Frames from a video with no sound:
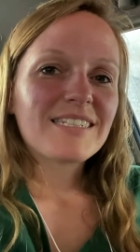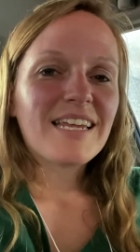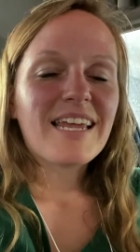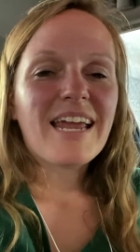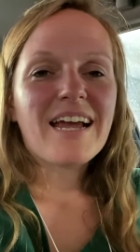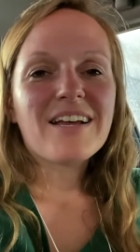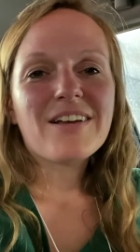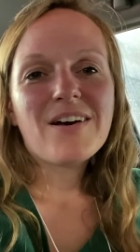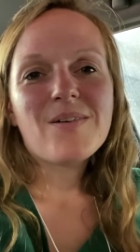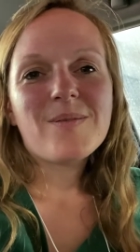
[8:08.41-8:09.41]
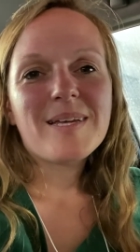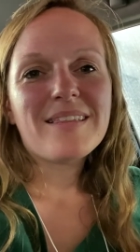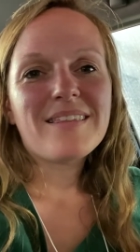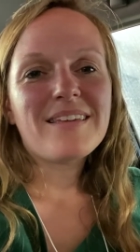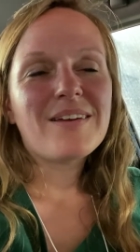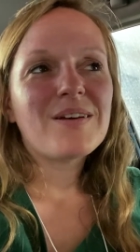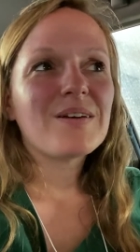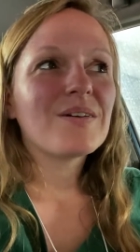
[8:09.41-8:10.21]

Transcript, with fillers: he can't go with you,